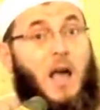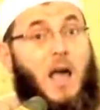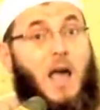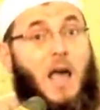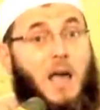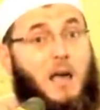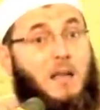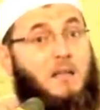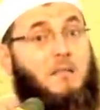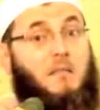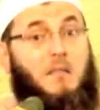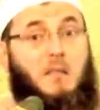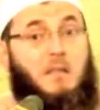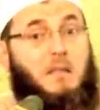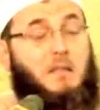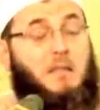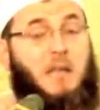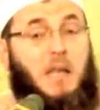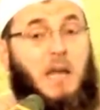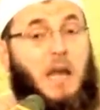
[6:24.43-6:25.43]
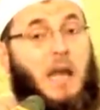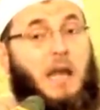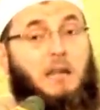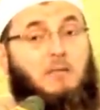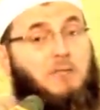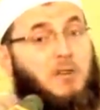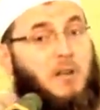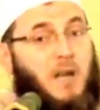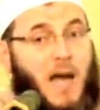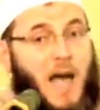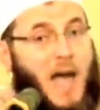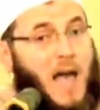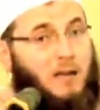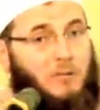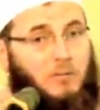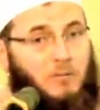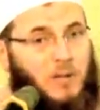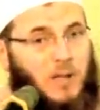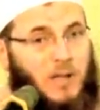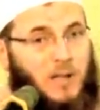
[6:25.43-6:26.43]
and they
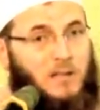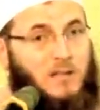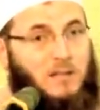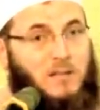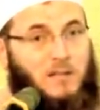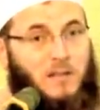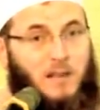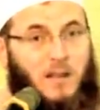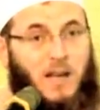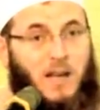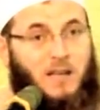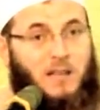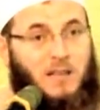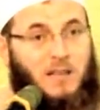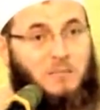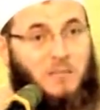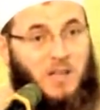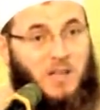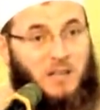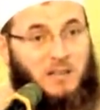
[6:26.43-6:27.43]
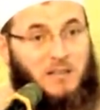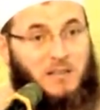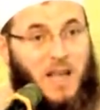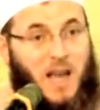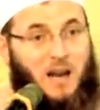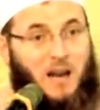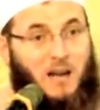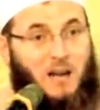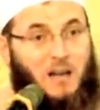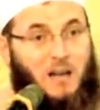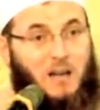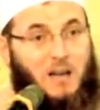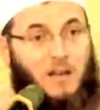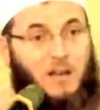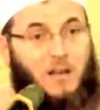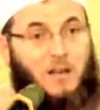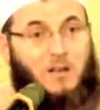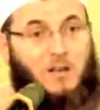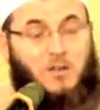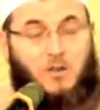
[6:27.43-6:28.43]
interact with others like them exactly.
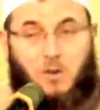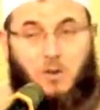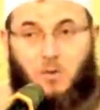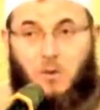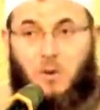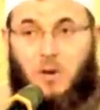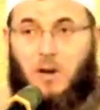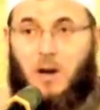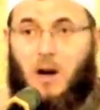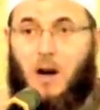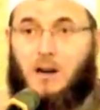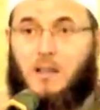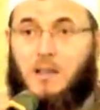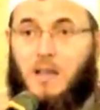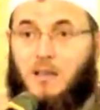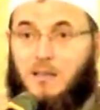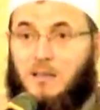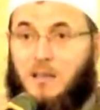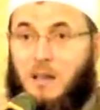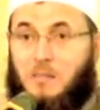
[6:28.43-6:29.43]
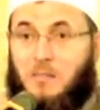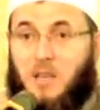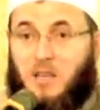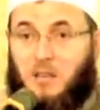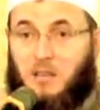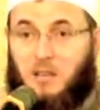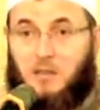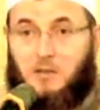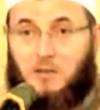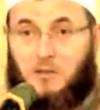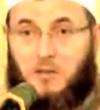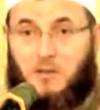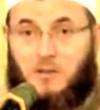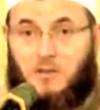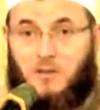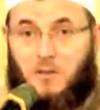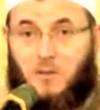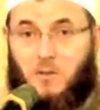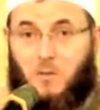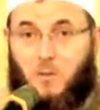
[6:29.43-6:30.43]
So, where are the Islamic
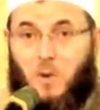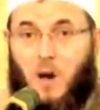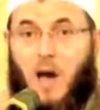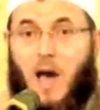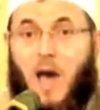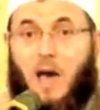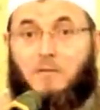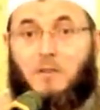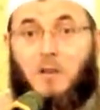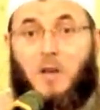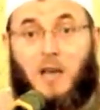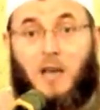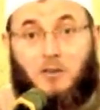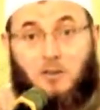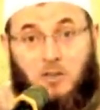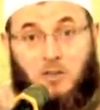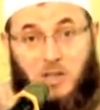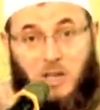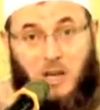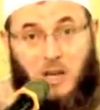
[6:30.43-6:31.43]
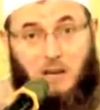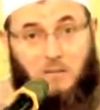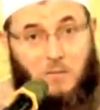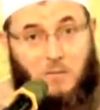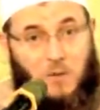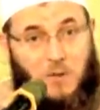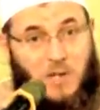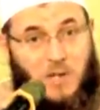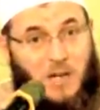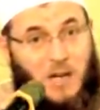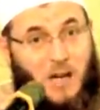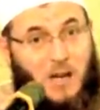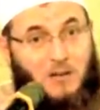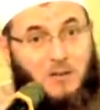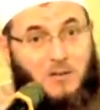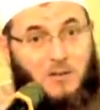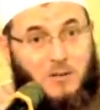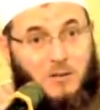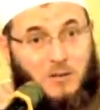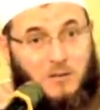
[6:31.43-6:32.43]
teachings? What have you achieved with
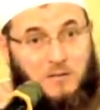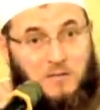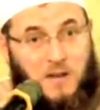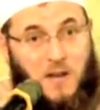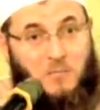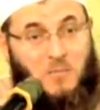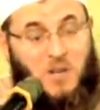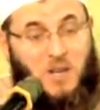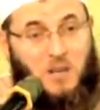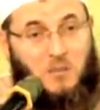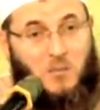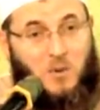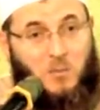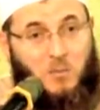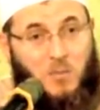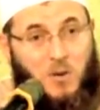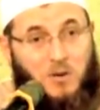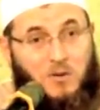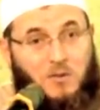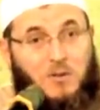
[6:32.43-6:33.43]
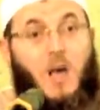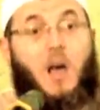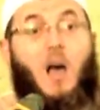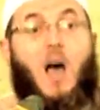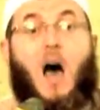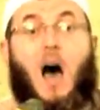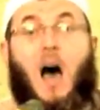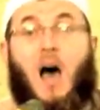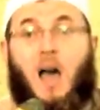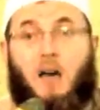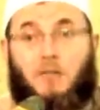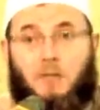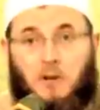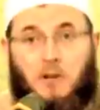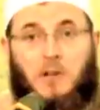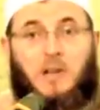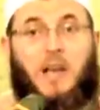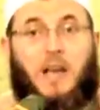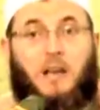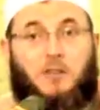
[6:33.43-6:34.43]
regards to your family members? I have
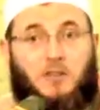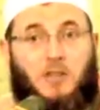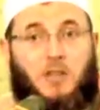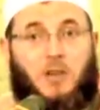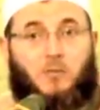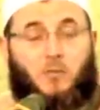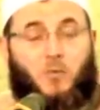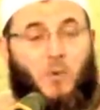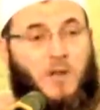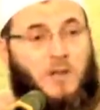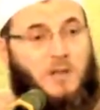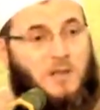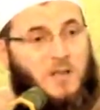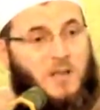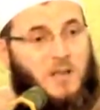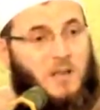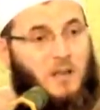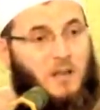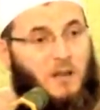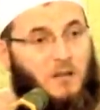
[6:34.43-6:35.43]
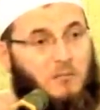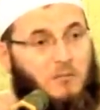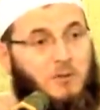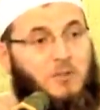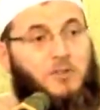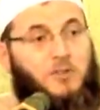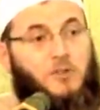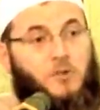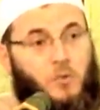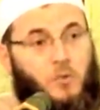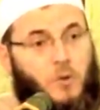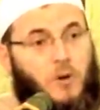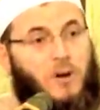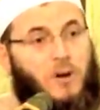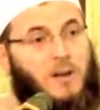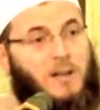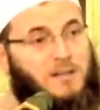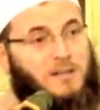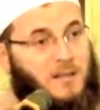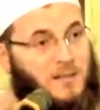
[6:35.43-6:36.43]
only achieved one thing, which is
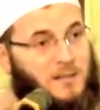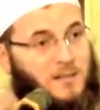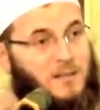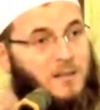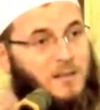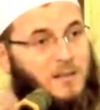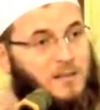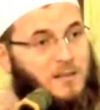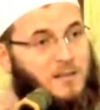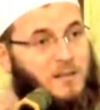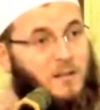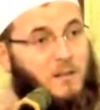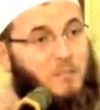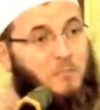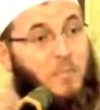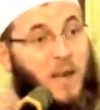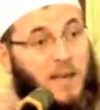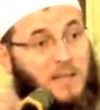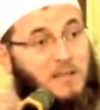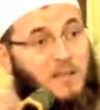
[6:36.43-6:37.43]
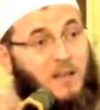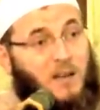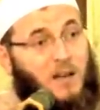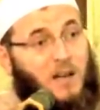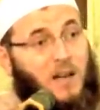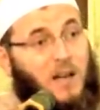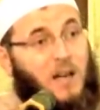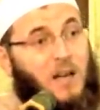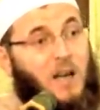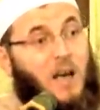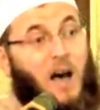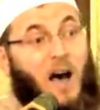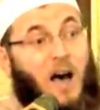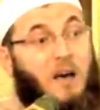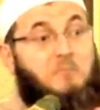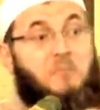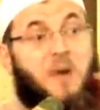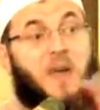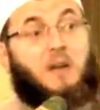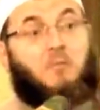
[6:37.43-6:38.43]
worldly success. Basically,
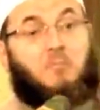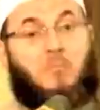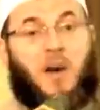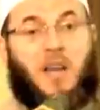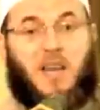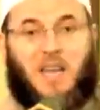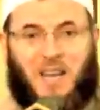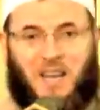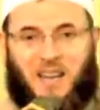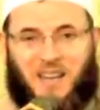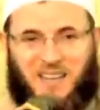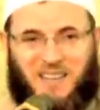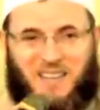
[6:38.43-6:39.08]
I made money.